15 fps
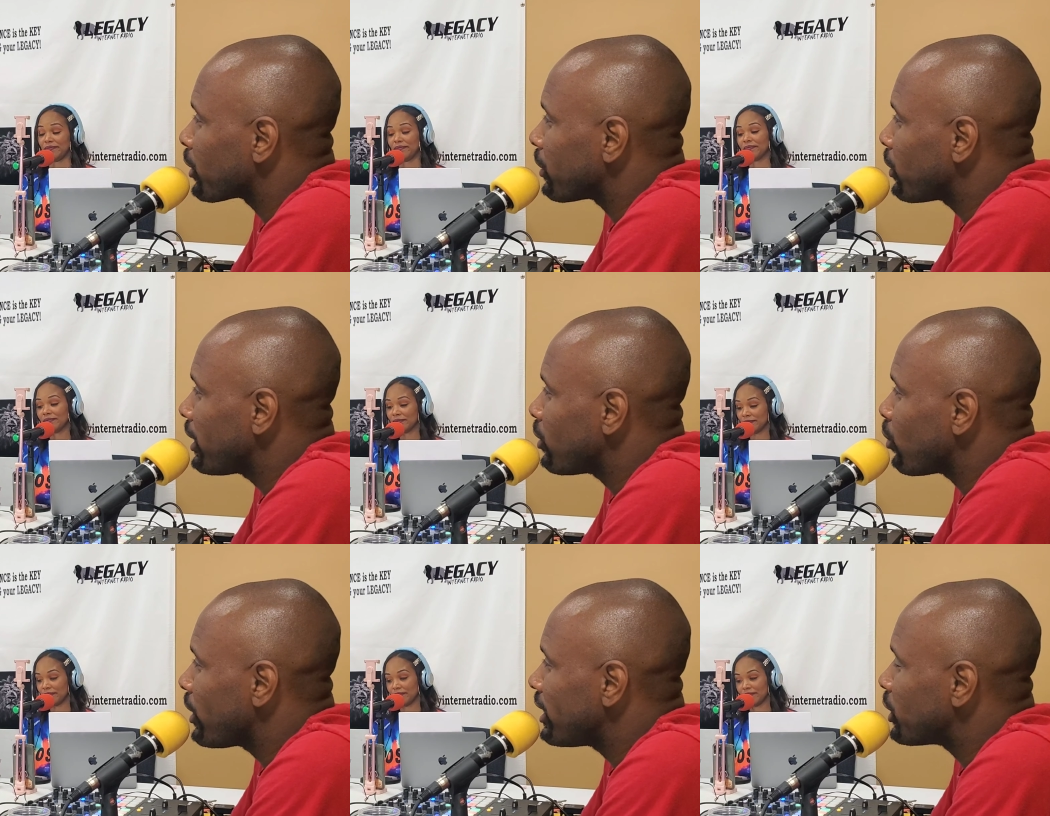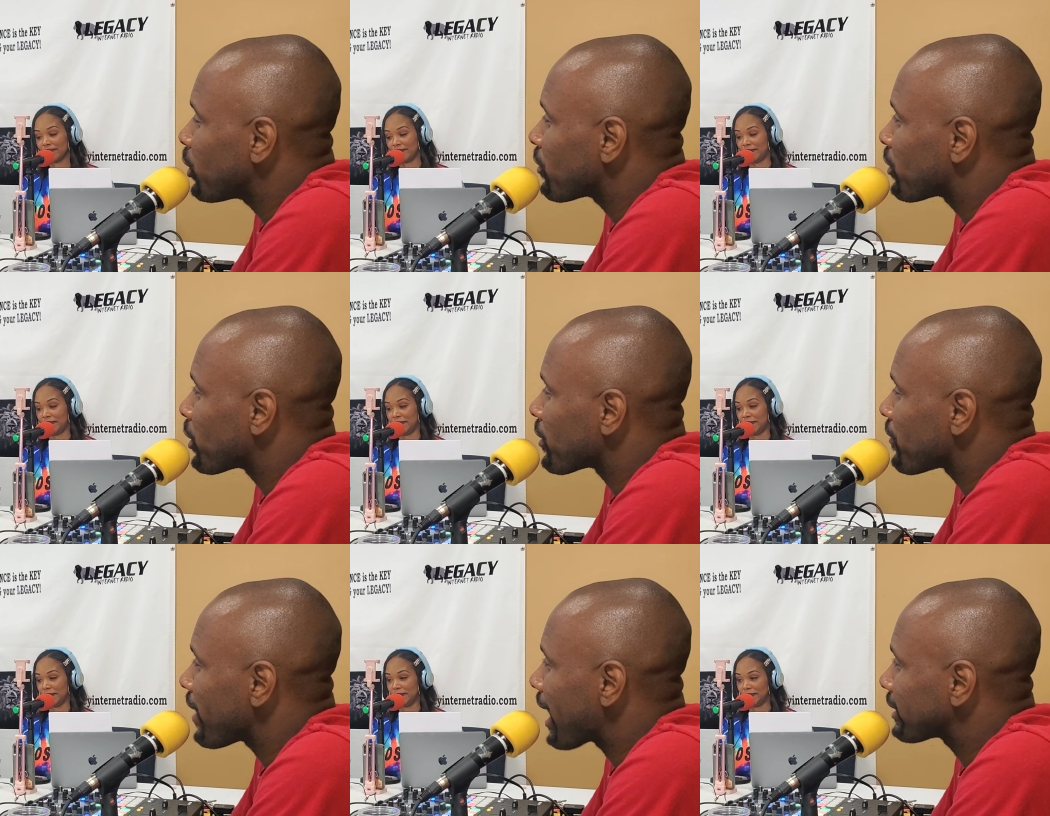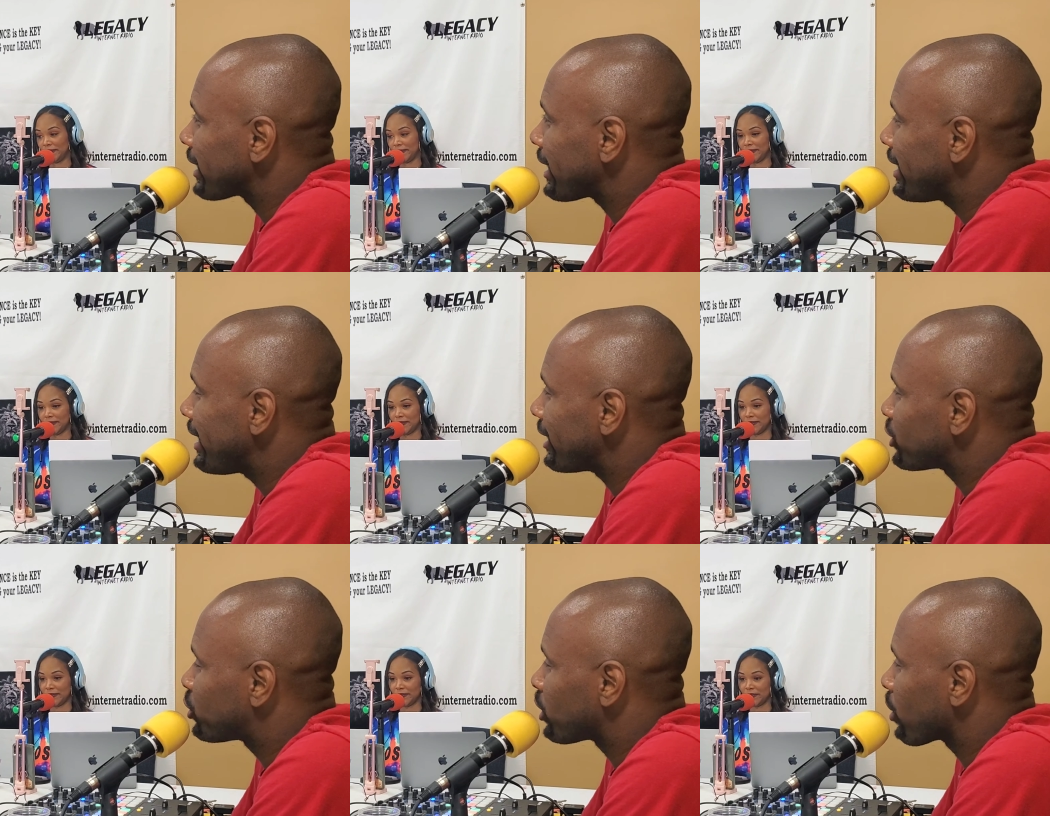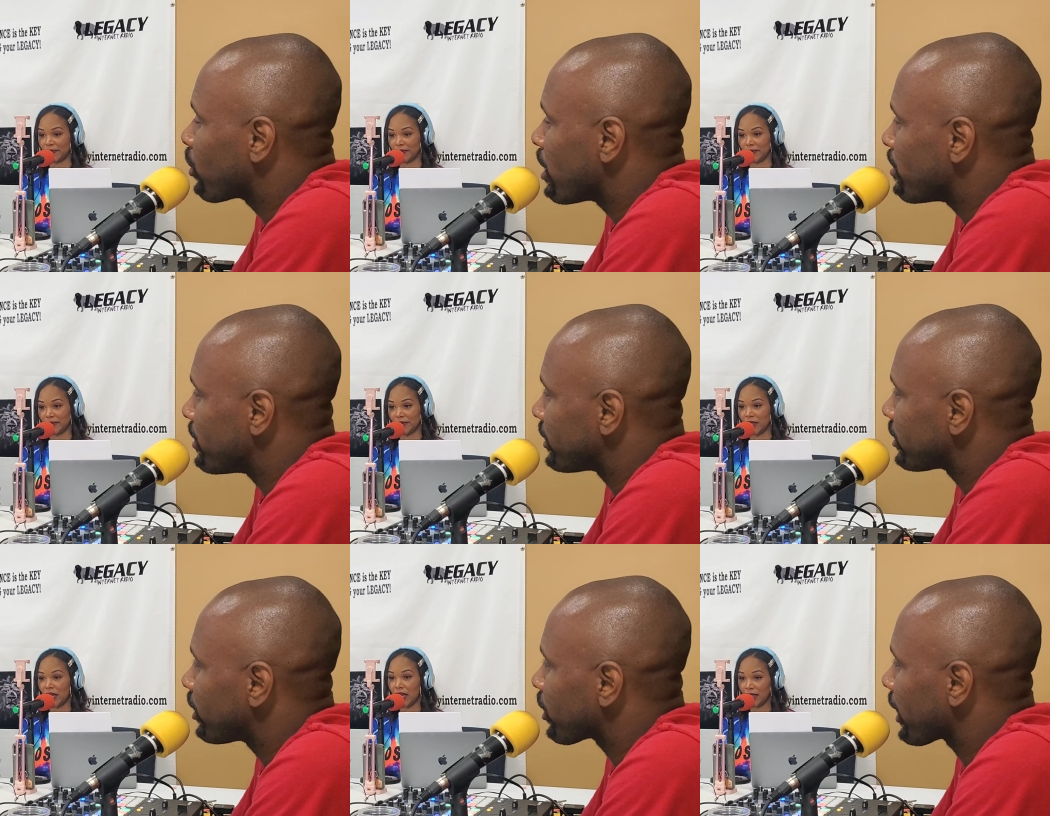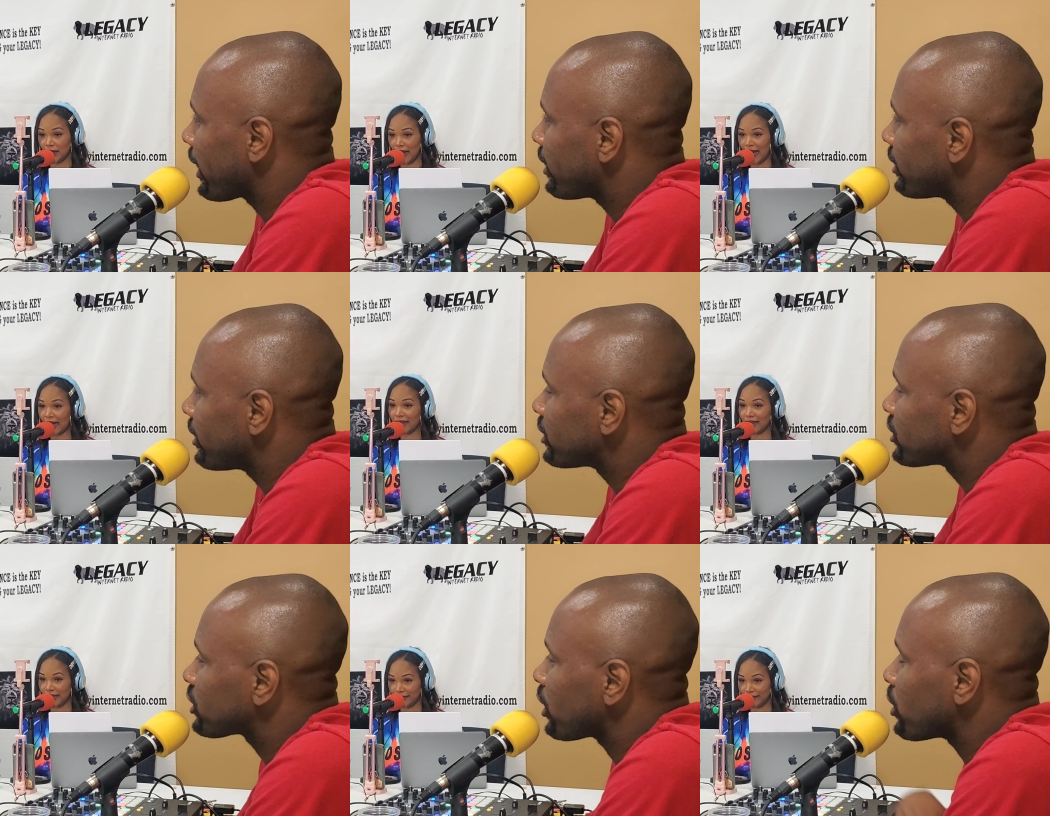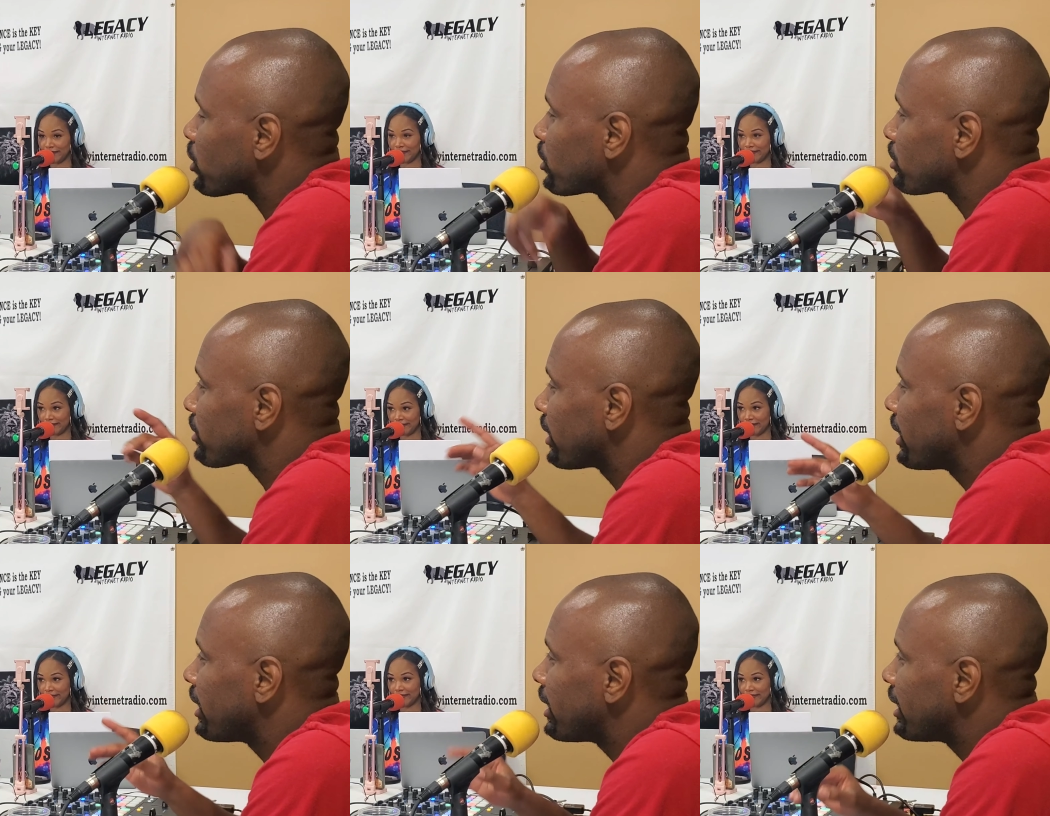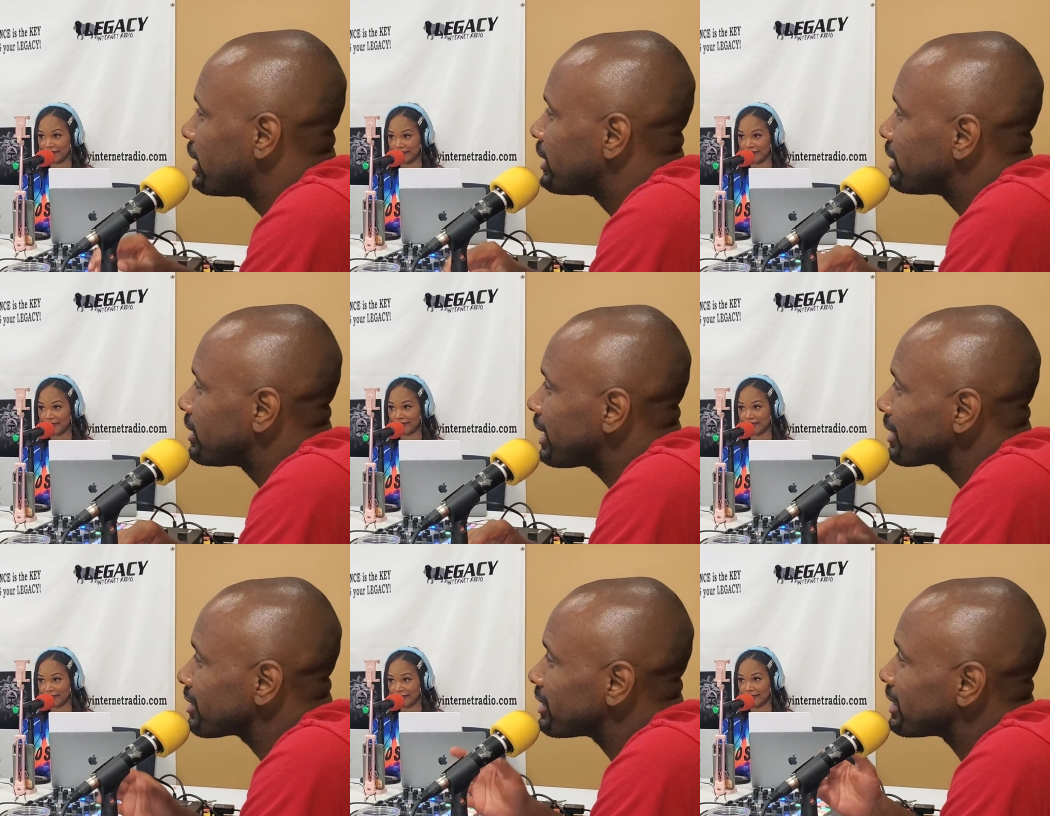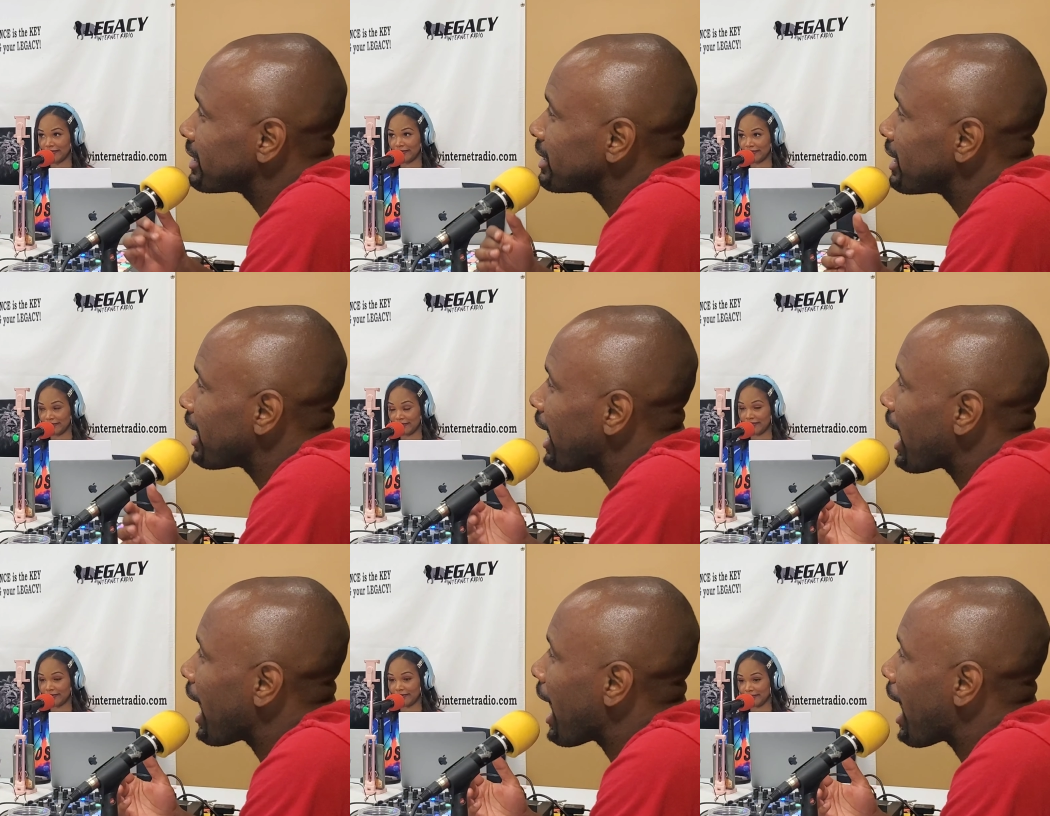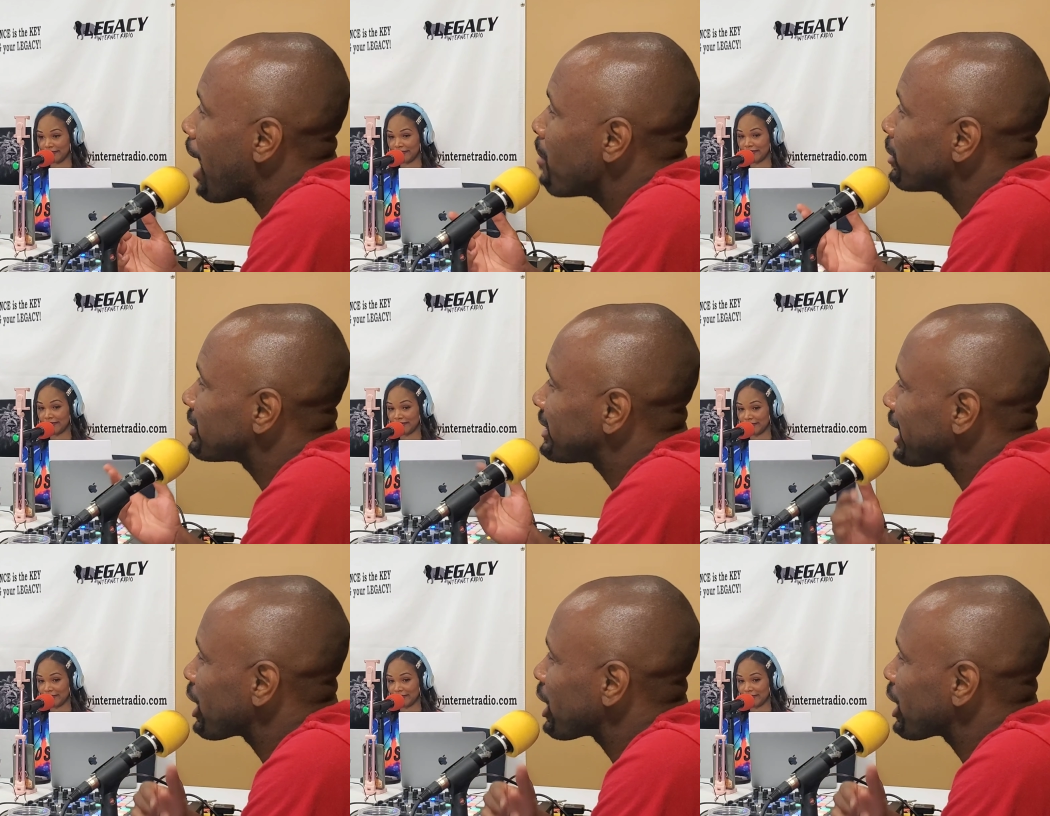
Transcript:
Speaker 1: we, we know for a fact that he has drug women. Okay? Exactly. So, mm-hmm. Mm-hmm. this I'm gonna tell